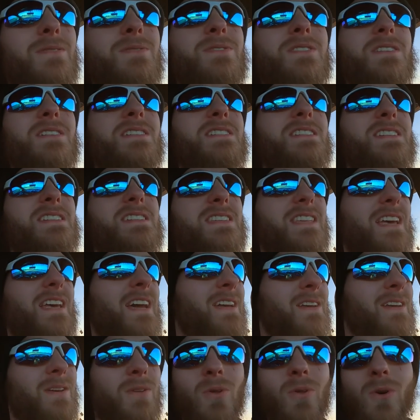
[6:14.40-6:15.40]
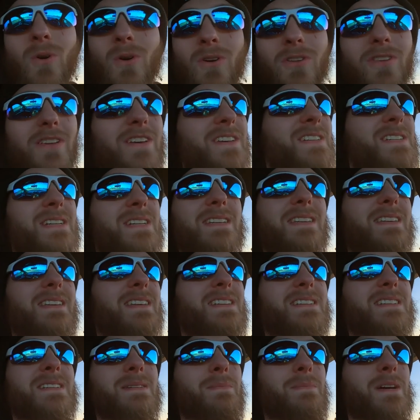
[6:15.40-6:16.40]
you, Jesus. Thank you, Lord. This
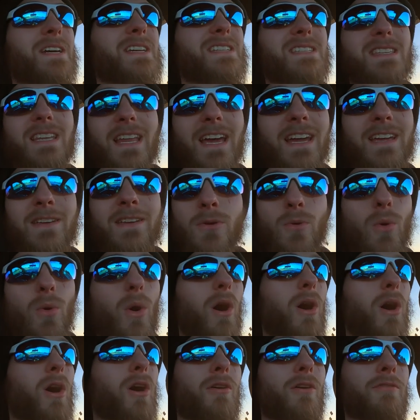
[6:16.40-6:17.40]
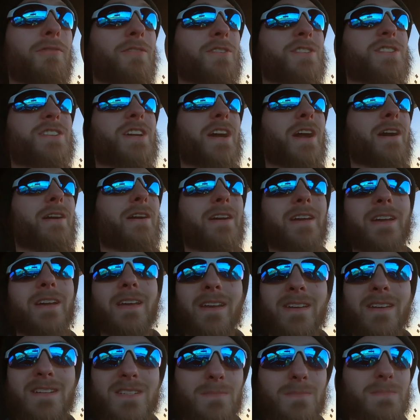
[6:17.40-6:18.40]
is amazing. Thank you all for sharing
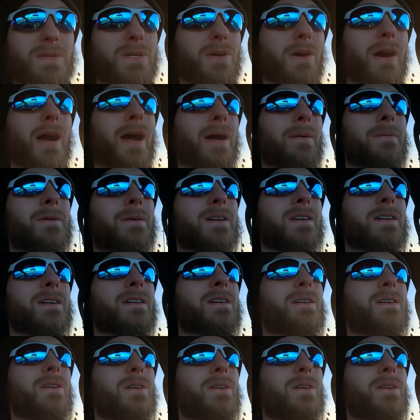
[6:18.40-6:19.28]
and subscribing.